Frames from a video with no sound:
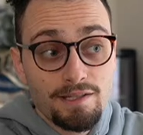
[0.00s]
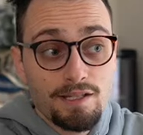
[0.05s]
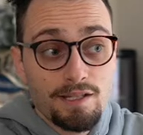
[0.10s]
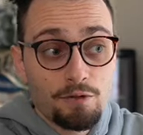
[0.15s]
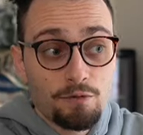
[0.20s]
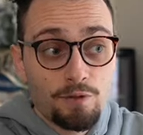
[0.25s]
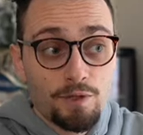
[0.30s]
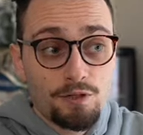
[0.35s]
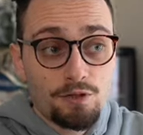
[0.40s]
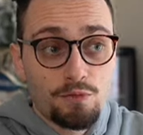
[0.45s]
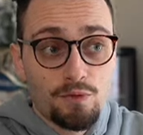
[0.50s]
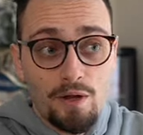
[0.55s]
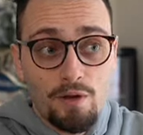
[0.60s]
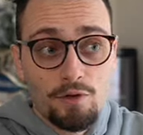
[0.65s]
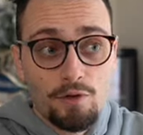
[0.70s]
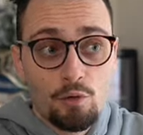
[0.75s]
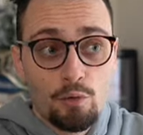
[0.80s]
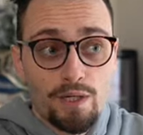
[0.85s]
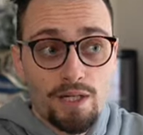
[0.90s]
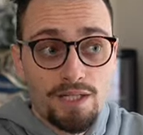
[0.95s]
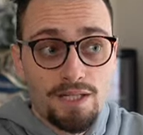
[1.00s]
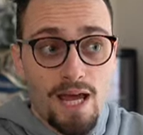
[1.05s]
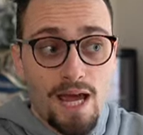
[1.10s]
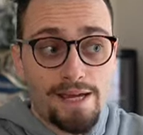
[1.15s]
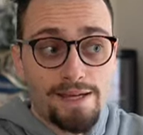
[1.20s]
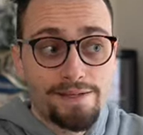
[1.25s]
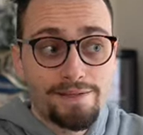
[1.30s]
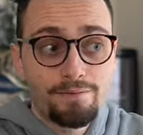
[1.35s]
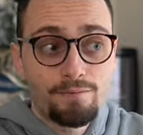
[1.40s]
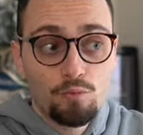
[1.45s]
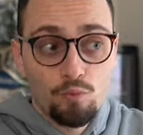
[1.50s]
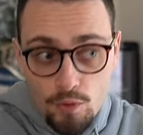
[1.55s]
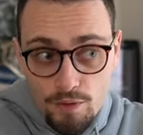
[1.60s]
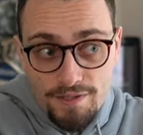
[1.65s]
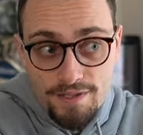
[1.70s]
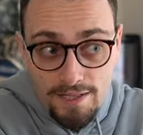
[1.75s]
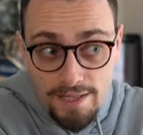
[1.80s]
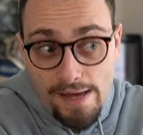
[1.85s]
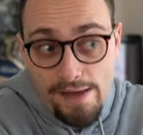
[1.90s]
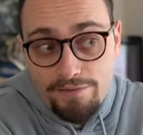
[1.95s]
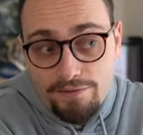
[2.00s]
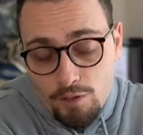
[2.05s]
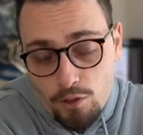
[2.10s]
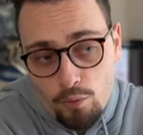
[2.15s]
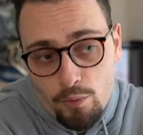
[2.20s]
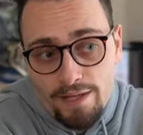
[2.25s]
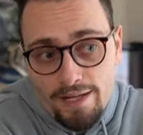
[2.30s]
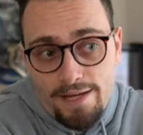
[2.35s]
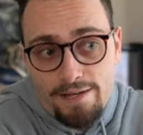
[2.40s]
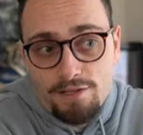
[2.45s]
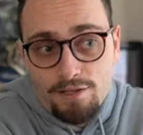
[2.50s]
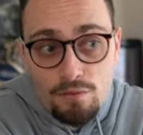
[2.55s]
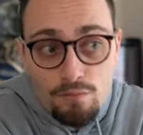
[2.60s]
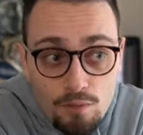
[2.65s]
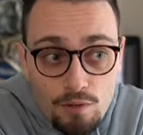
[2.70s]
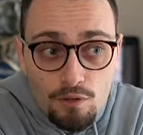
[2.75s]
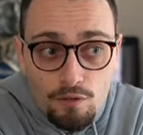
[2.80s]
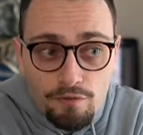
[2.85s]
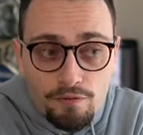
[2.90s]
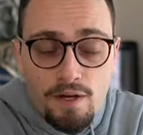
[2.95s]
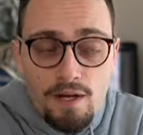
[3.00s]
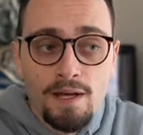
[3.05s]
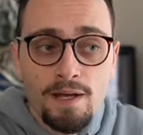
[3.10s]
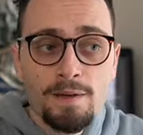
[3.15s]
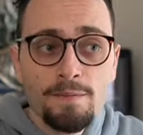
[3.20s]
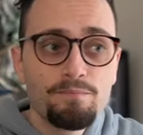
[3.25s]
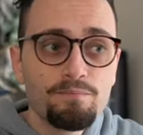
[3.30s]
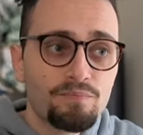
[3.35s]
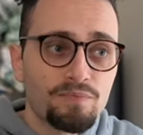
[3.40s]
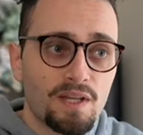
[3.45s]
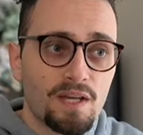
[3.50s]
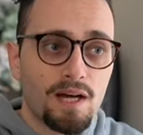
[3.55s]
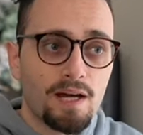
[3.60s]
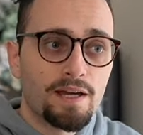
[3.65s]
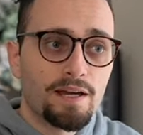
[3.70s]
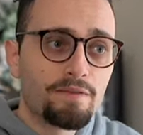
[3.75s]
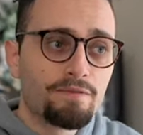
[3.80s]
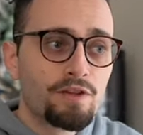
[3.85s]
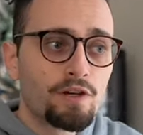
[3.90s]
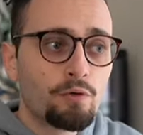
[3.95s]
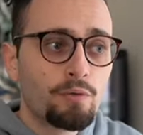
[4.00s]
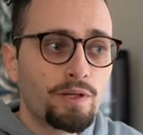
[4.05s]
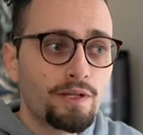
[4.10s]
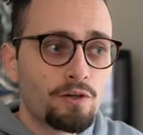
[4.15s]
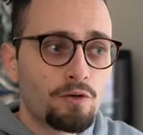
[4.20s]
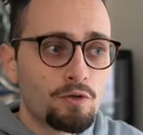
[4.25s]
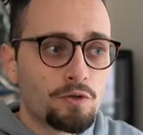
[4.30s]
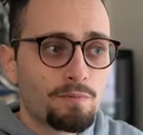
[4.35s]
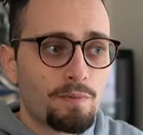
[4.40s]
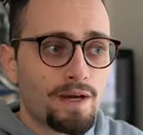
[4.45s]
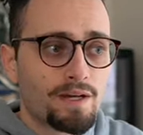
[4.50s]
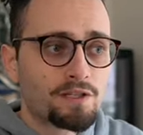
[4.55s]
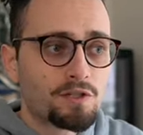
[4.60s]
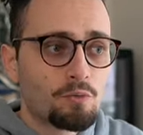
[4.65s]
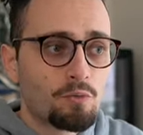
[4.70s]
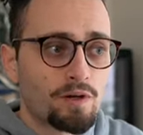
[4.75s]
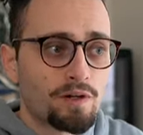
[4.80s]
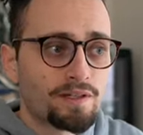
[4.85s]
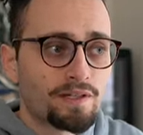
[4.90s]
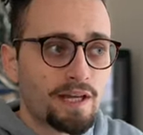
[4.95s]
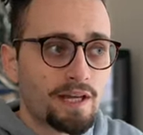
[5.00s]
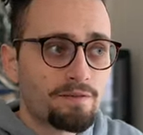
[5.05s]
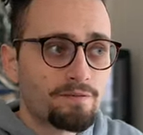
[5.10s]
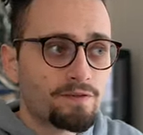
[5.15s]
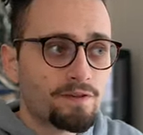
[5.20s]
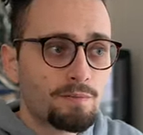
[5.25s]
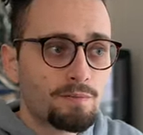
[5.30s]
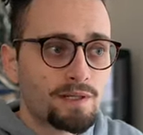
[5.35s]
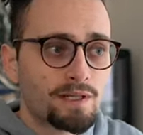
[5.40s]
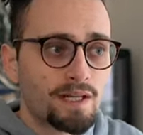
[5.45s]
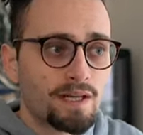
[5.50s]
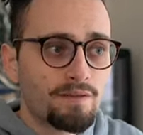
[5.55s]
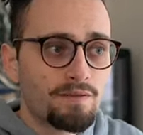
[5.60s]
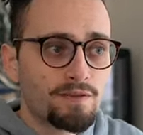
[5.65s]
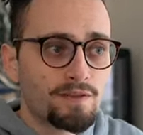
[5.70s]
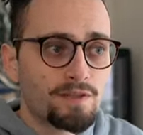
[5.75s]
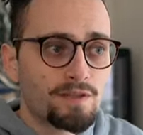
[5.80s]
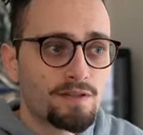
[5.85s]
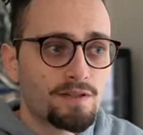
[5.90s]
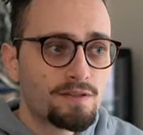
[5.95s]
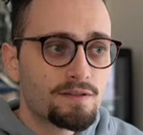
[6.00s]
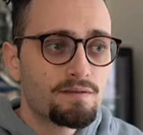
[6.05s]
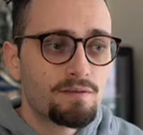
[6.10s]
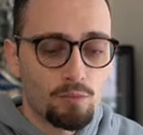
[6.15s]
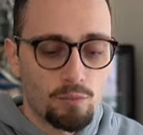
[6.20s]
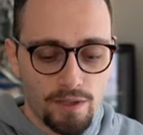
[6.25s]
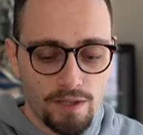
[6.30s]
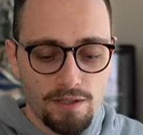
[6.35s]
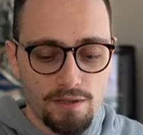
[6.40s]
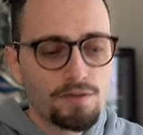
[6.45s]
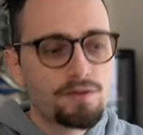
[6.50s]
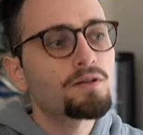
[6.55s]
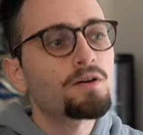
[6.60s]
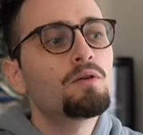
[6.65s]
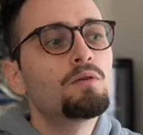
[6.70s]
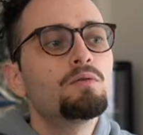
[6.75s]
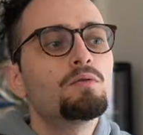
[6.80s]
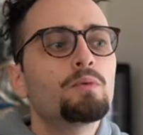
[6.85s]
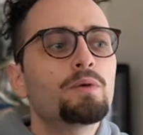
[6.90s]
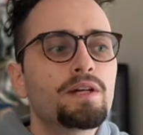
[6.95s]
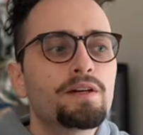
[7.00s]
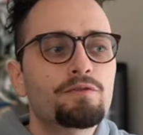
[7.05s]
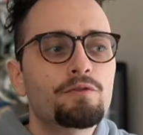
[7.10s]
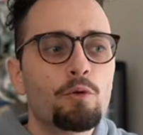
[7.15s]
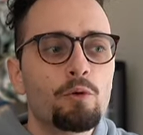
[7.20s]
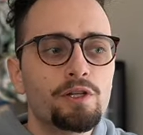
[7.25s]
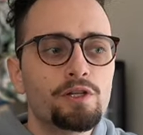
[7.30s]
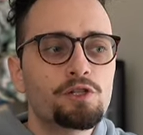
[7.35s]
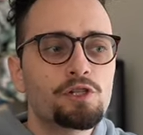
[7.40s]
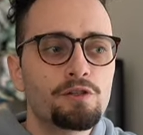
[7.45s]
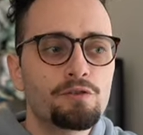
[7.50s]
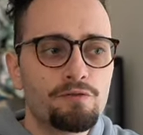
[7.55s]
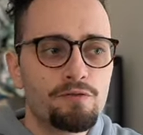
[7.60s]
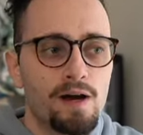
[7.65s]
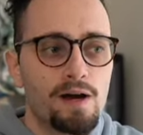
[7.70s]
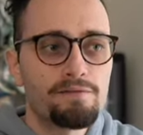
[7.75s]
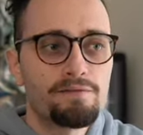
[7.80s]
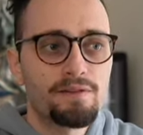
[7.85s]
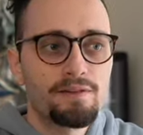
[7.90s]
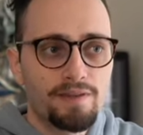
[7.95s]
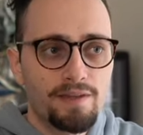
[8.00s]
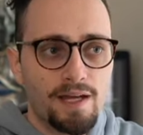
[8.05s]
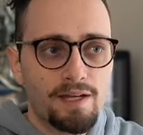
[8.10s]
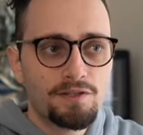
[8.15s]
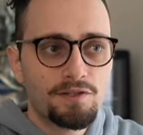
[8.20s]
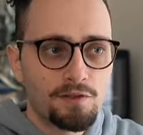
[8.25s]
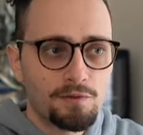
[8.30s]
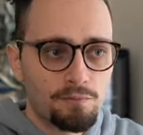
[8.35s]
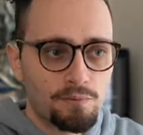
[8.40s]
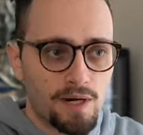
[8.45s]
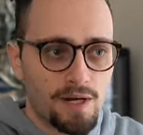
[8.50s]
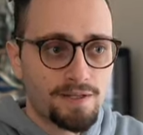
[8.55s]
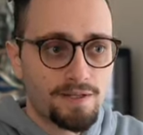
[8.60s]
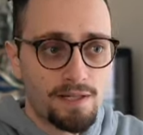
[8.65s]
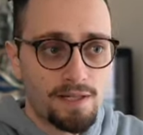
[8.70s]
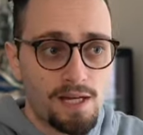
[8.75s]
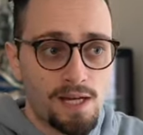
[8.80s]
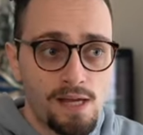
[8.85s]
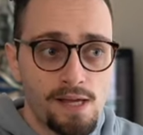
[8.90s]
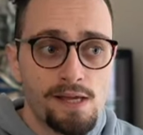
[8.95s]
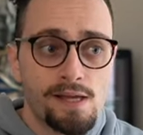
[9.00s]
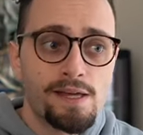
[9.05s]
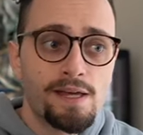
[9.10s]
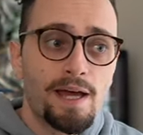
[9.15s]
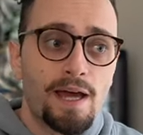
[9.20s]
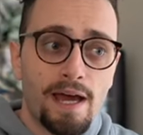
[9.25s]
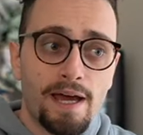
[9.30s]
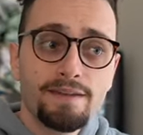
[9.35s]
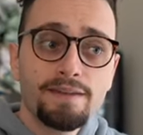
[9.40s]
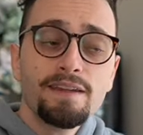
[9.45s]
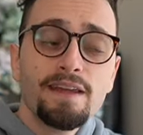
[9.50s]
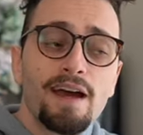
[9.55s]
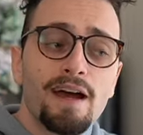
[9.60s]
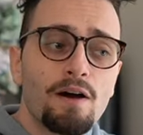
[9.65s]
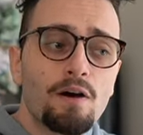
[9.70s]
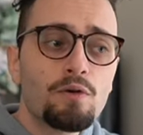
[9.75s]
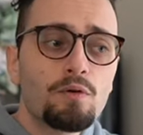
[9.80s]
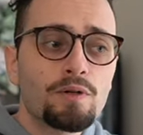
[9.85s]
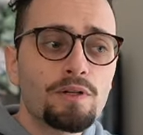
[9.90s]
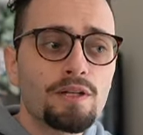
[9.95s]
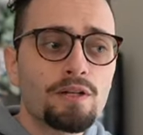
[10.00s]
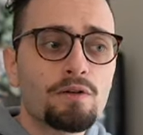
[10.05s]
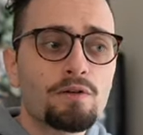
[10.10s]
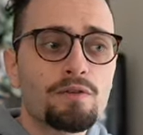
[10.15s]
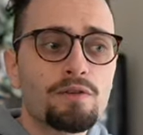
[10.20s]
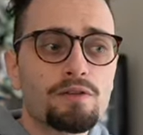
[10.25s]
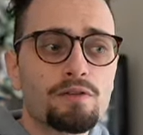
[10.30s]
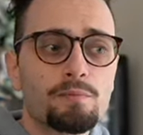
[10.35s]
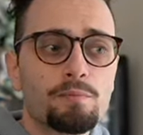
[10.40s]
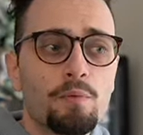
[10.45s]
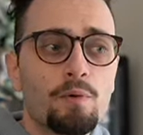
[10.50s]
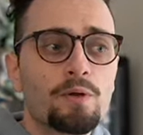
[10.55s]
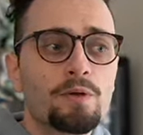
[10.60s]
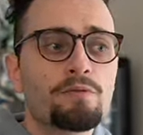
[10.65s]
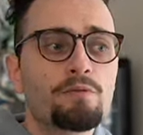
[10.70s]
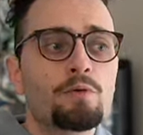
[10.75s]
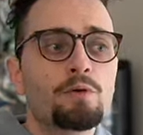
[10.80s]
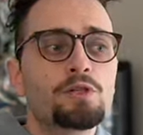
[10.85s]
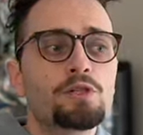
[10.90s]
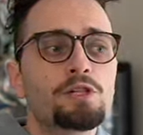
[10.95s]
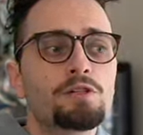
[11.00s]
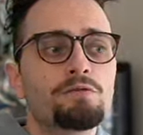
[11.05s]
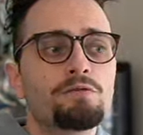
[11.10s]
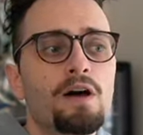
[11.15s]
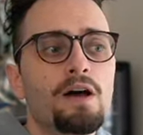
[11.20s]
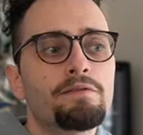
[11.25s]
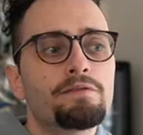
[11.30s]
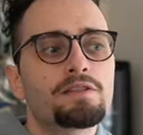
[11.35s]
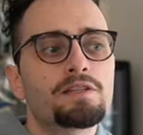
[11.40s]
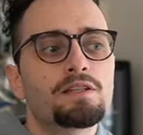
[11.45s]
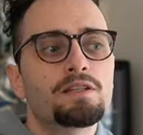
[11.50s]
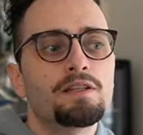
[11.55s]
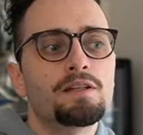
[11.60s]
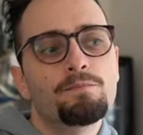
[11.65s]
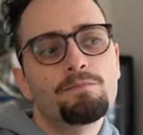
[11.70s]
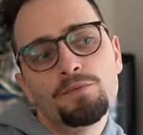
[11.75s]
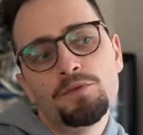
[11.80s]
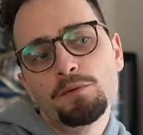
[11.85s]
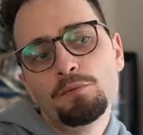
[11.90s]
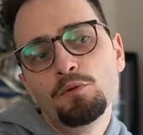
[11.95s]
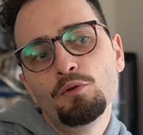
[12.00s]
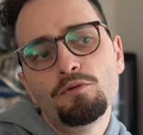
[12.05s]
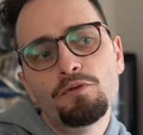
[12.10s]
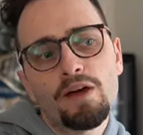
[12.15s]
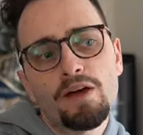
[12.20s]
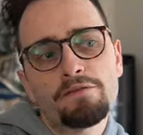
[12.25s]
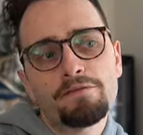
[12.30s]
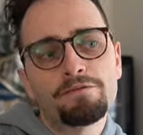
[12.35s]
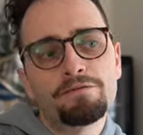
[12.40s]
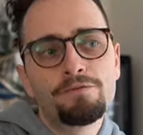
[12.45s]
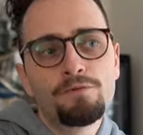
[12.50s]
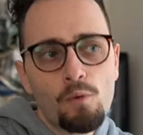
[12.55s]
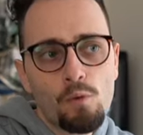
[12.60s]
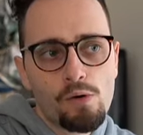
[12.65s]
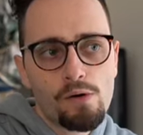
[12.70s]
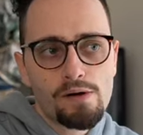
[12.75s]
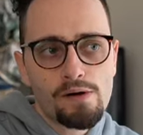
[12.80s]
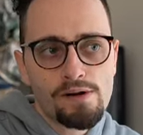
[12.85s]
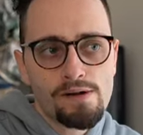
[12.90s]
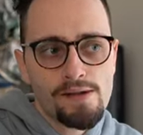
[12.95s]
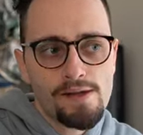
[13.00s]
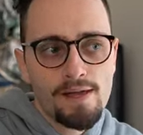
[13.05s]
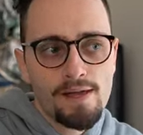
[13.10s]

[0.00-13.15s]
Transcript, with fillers: d3. So now the queen is hanging once again. The queen has to move. Uh, if the queen goes back to where it came from, again, this is weak, so we have queen g5. Not surprising. And now, you know, the point of queen g5 is the move f4